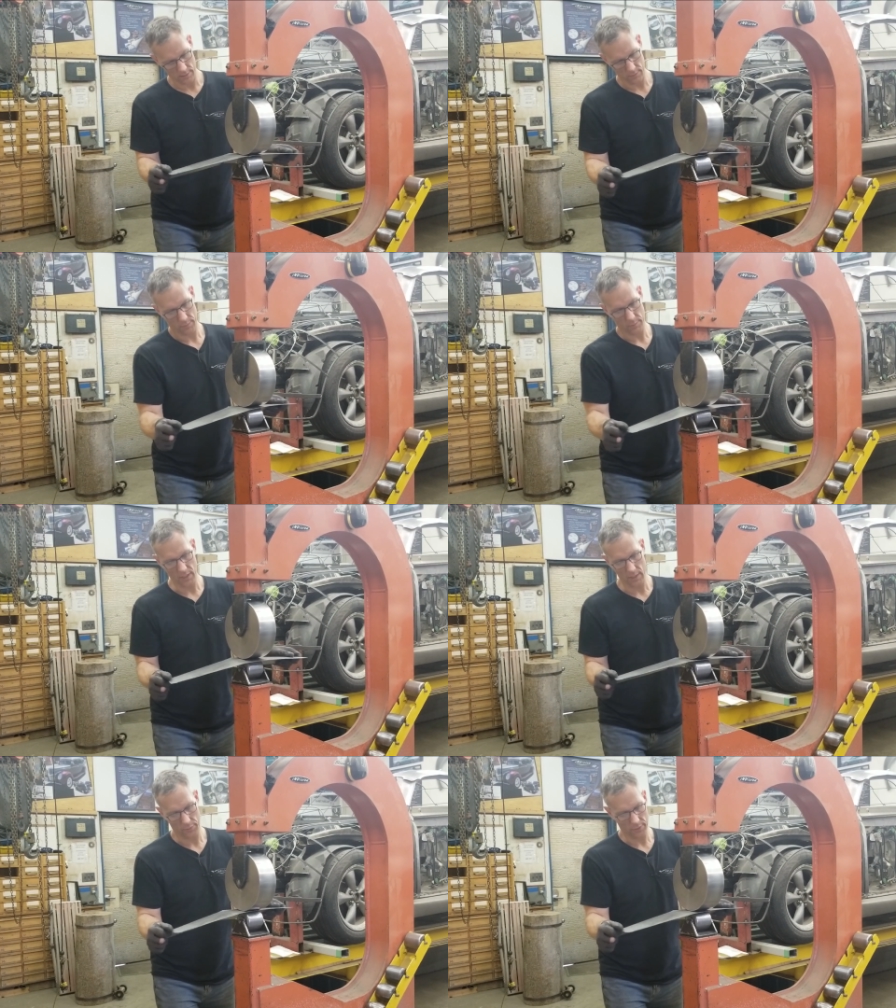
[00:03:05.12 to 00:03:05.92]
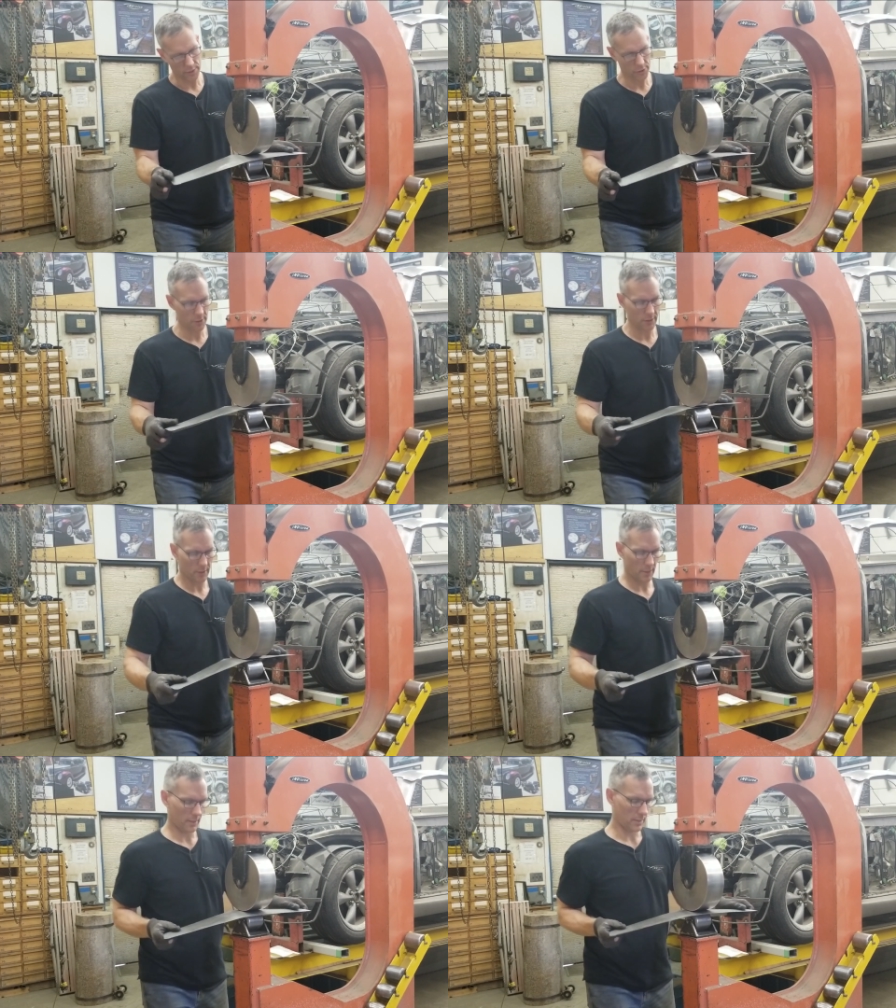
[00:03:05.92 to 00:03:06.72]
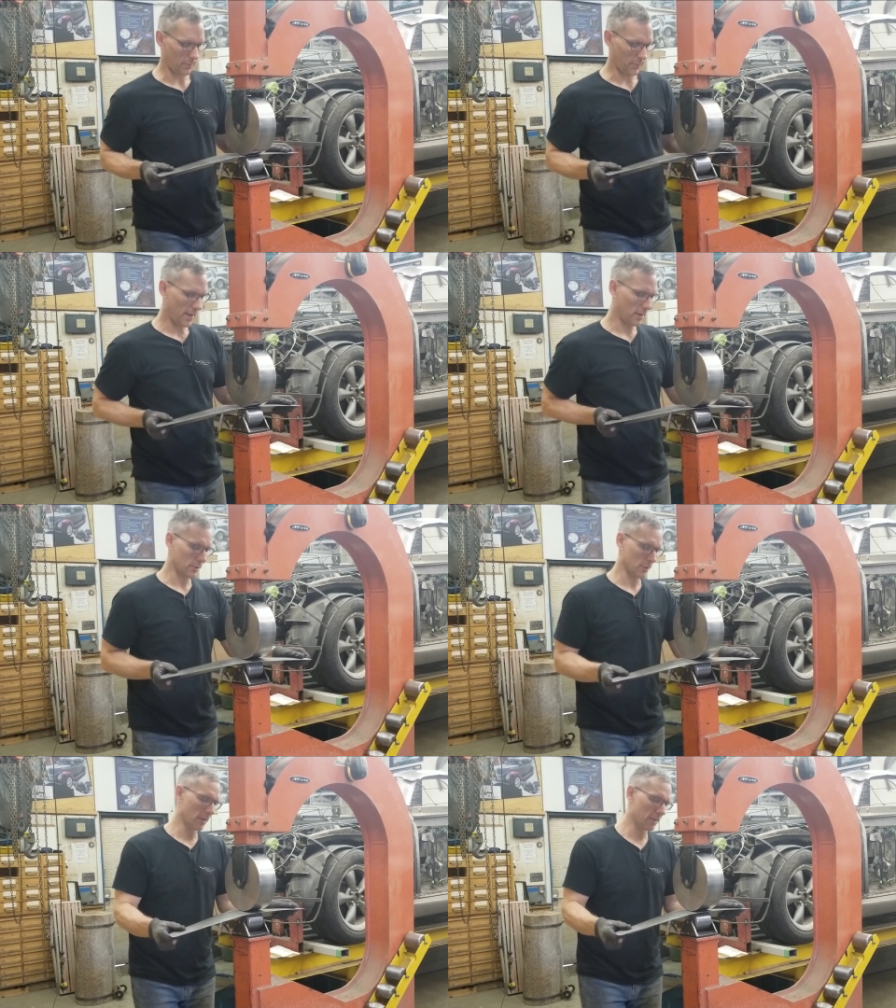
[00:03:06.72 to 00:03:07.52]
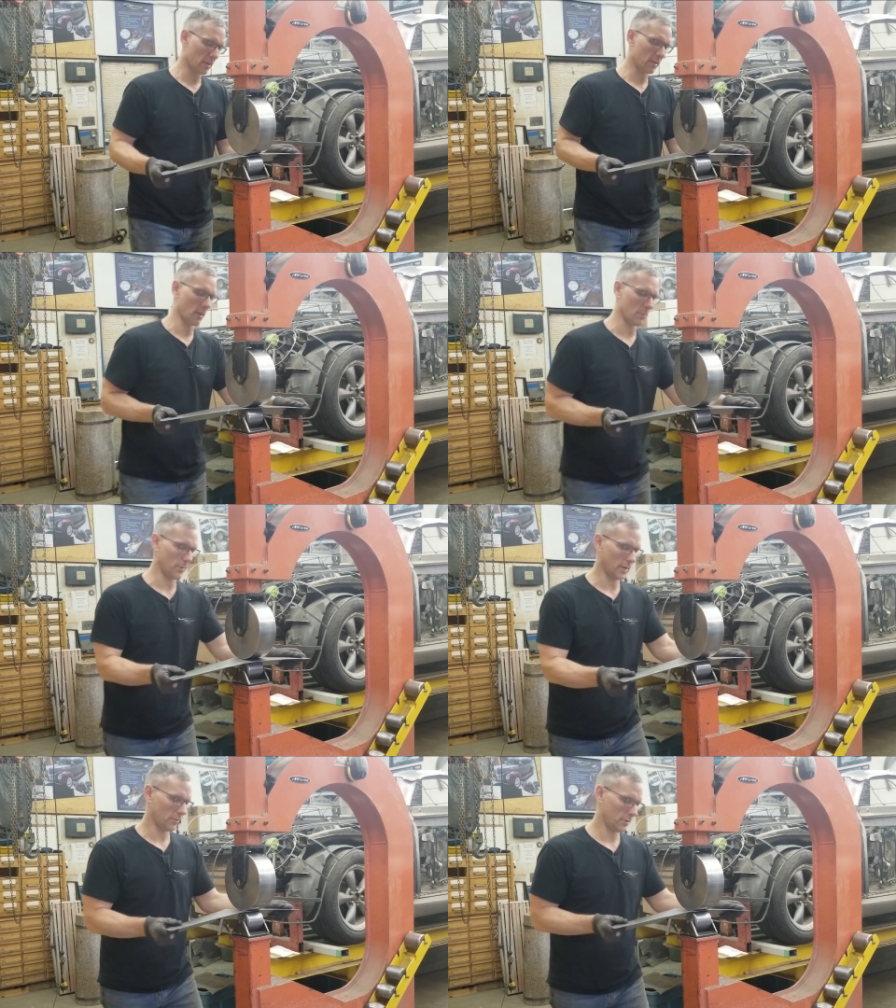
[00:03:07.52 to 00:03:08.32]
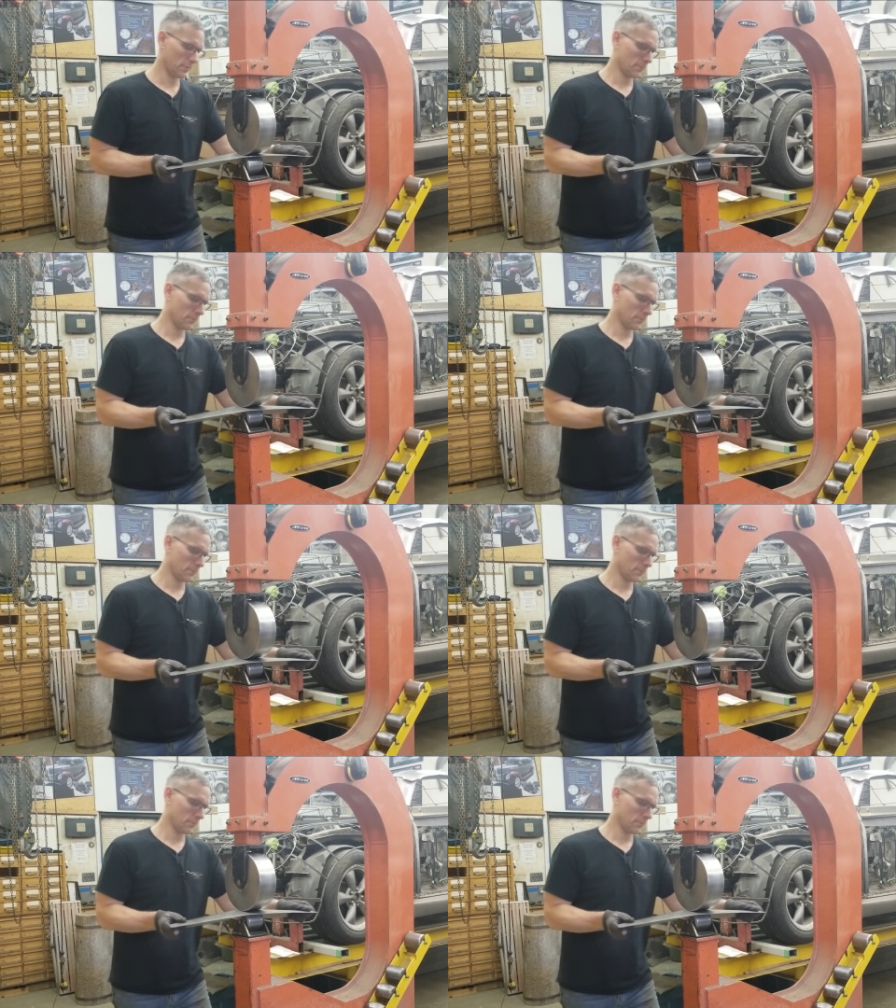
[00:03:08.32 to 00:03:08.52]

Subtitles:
with medium pressure, and the panel is already starting to come around.